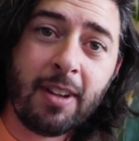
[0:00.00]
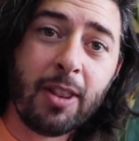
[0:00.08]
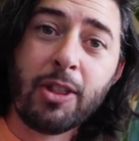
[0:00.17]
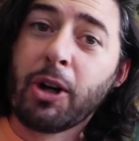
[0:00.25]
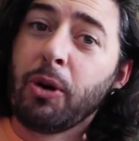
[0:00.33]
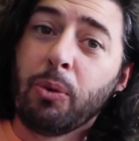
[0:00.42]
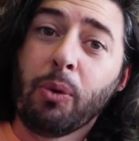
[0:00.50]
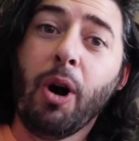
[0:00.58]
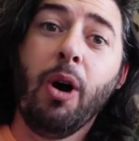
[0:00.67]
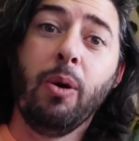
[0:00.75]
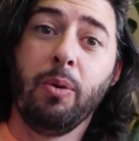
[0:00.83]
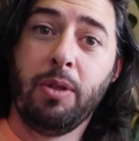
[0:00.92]
the
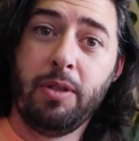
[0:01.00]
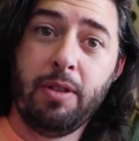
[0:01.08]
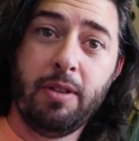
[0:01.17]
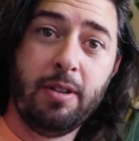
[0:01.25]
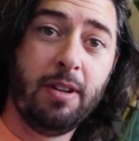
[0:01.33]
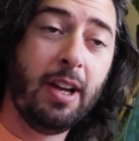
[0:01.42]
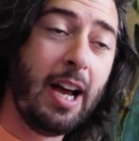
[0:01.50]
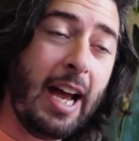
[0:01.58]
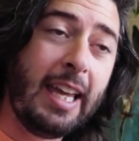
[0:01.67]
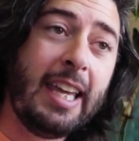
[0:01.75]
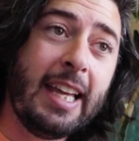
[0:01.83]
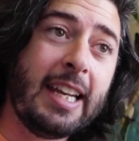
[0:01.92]
growth.
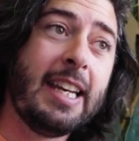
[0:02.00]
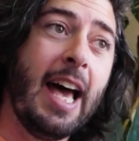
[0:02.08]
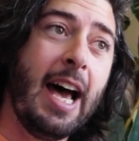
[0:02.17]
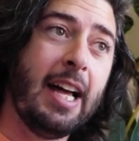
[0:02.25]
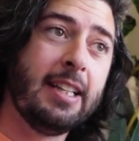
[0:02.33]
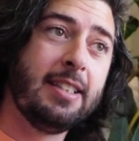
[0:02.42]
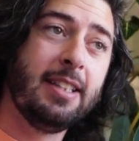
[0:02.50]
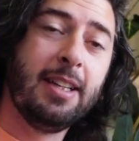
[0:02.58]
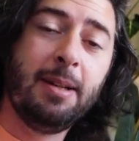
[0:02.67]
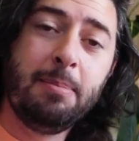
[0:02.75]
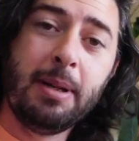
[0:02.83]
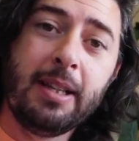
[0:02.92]
I cannot
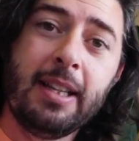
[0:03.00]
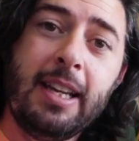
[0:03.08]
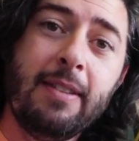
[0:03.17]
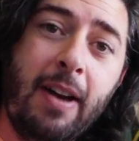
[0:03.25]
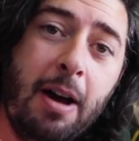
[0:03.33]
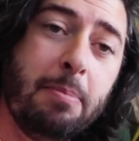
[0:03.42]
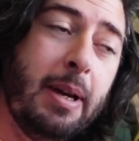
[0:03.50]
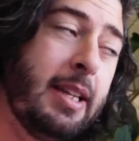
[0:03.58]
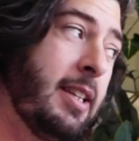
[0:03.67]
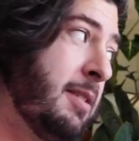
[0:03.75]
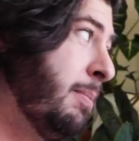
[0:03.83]
believe how big this